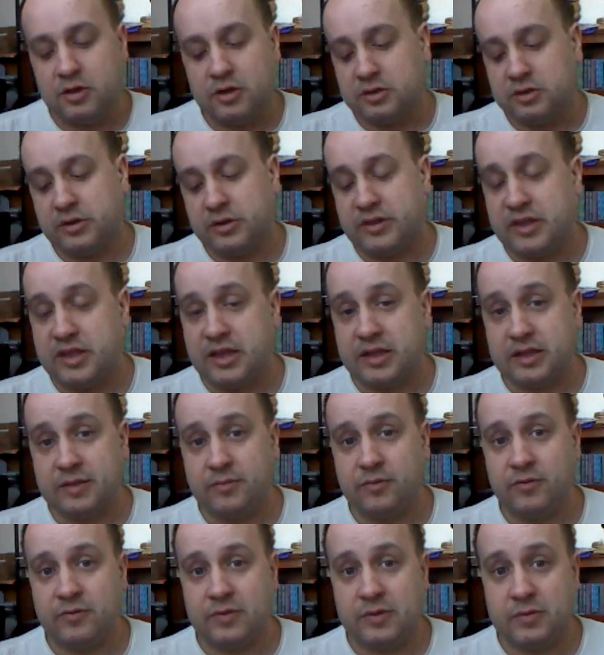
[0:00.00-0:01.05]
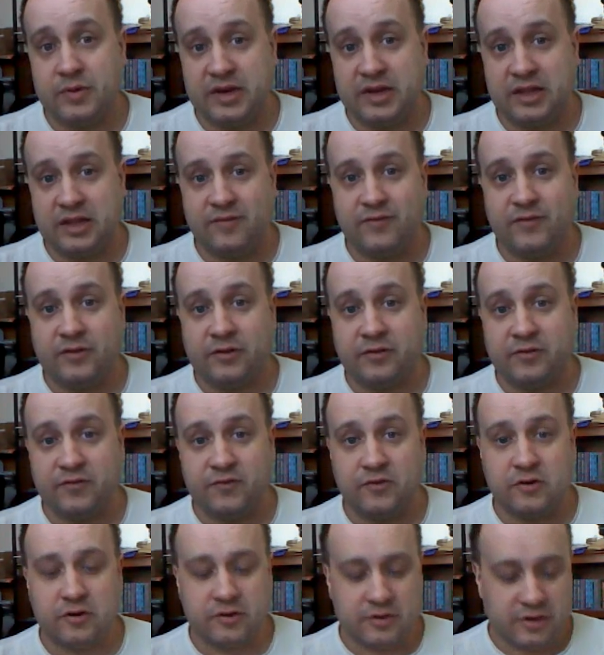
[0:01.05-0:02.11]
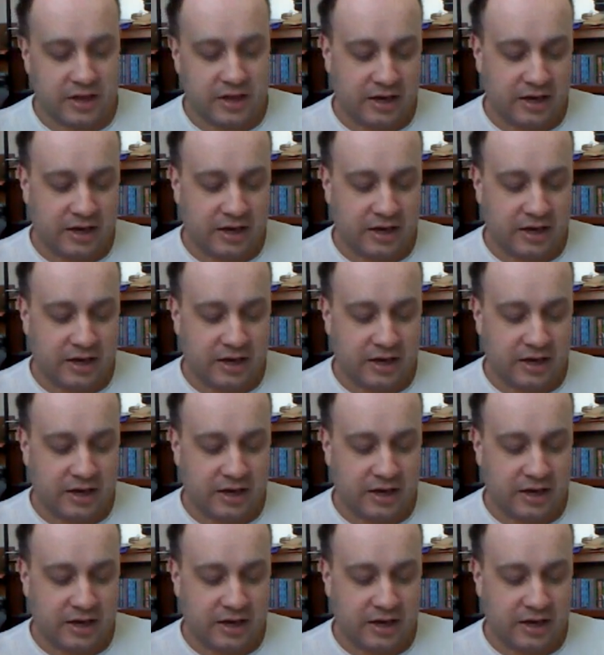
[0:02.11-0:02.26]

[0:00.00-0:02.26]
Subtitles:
So I think that's another reason why I didn't get very far.